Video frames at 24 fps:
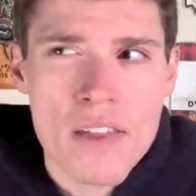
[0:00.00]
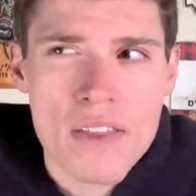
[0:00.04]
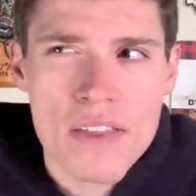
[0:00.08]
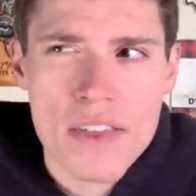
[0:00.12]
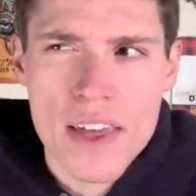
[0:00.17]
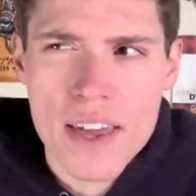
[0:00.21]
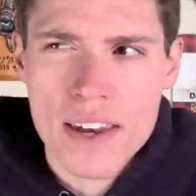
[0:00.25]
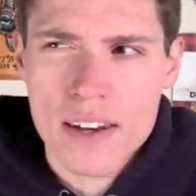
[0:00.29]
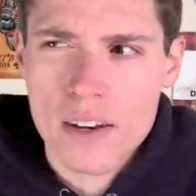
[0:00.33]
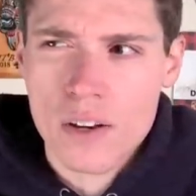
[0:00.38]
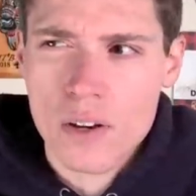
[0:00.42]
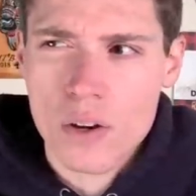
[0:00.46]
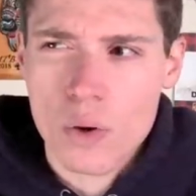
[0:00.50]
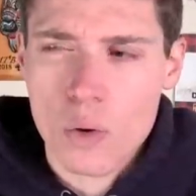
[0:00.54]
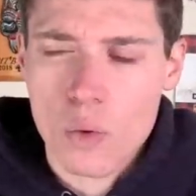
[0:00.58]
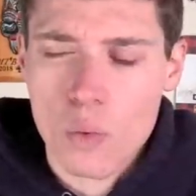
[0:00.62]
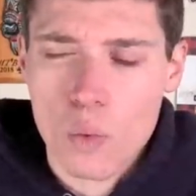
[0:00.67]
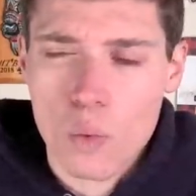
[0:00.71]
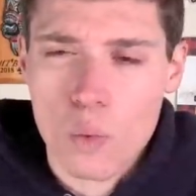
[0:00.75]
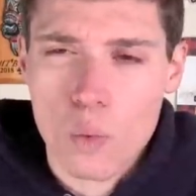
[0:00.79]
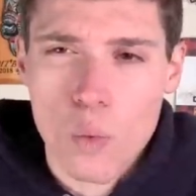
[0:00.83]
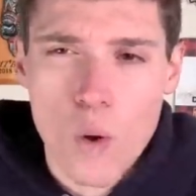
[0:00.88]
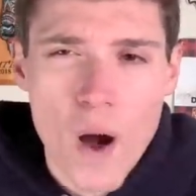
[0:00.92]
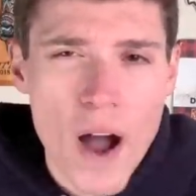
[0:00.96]
then
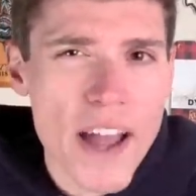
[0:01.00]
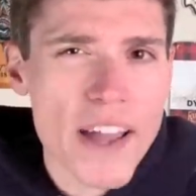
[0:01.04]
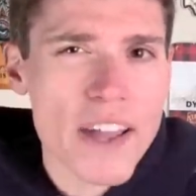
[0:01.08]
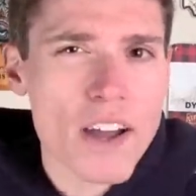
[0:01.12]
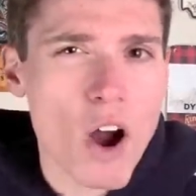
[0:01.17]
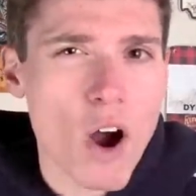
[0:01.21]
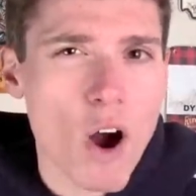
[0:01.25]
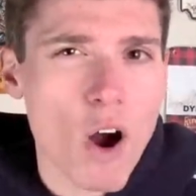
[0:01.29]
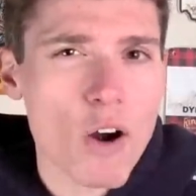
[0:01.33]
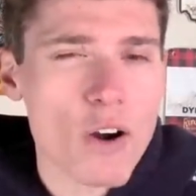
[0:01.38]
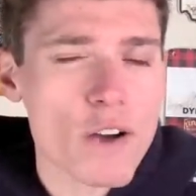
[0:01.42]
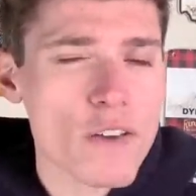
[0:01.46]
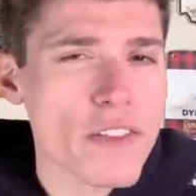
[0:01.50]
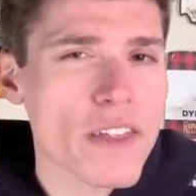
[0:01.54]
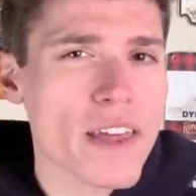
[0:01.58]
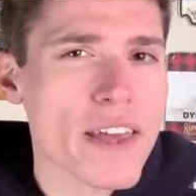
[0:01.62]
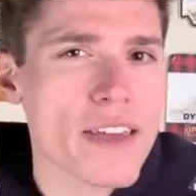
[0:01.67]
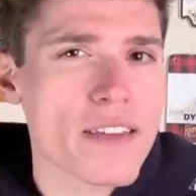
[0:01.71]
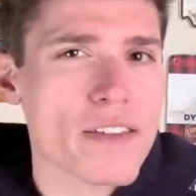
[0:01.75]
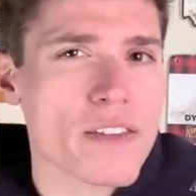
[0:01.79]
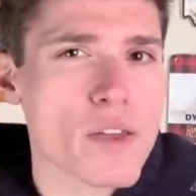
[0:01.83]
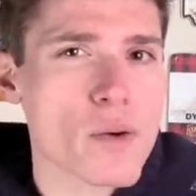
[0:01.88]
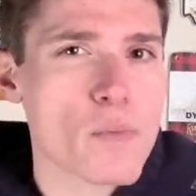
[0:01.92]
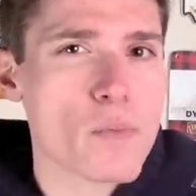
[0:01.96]
why are
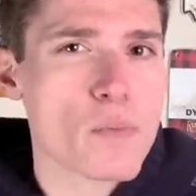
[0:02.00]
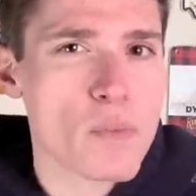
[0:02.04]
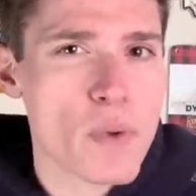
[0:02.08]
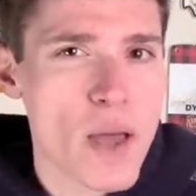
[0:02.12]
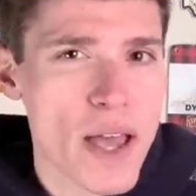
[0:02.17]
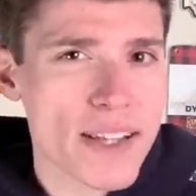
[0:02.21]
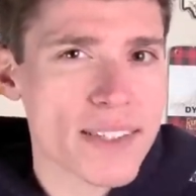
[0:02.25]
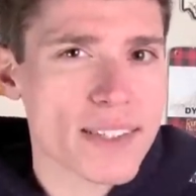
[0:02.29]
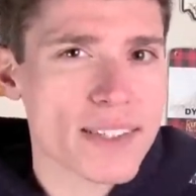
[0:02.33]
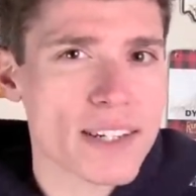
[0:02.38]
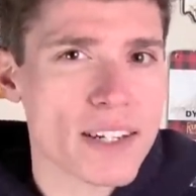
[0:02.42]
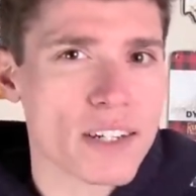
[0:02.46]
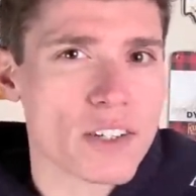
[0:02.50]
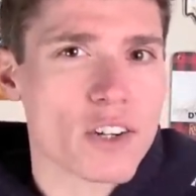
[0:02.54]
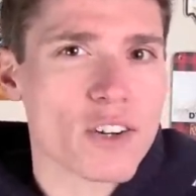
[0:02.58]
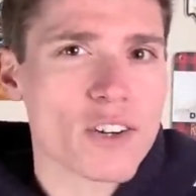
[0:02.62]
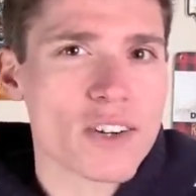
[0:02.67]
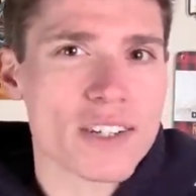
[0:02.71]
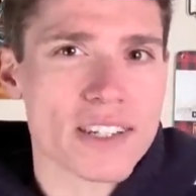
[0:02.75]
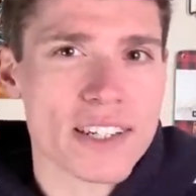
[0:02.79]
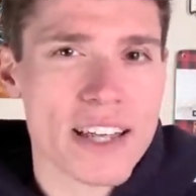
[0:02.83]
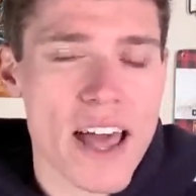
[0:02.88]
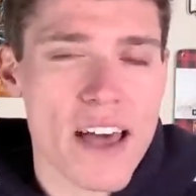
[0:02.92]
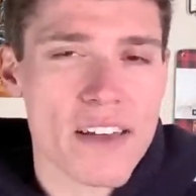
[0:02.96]
they the best
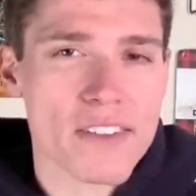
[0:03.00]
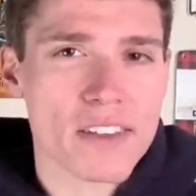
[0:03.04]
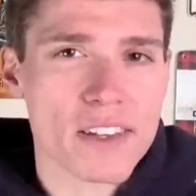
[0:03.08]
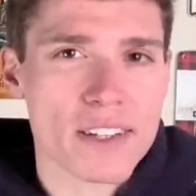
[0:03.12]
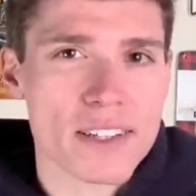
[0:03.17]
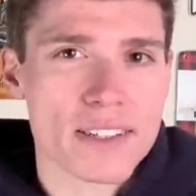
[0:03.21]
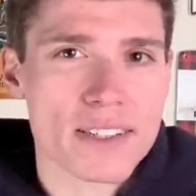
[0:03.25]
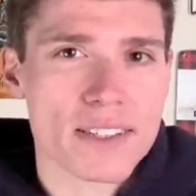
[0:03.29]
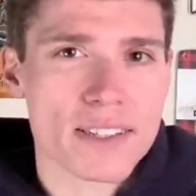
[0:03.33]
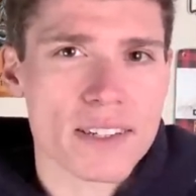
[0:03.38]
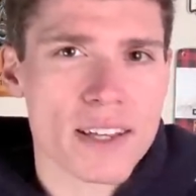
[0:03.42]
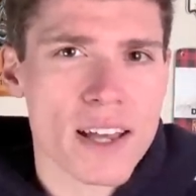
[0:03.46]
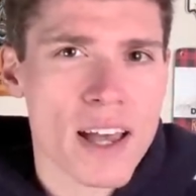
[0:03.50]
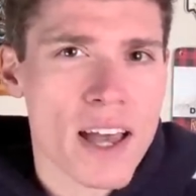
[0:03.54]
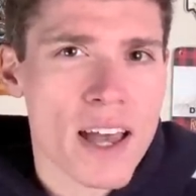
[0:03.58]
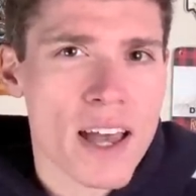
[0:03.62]
endurance athletes?